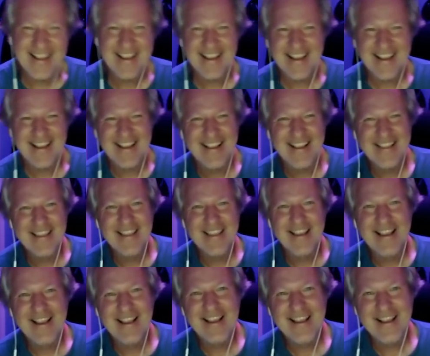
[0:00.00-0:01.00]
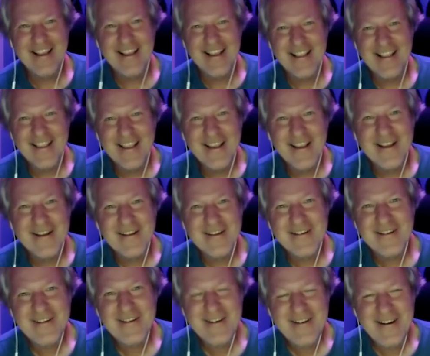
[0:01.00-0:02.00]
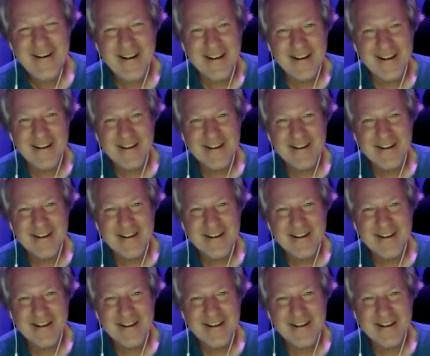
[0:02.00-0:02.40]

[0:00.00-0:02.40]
(silent)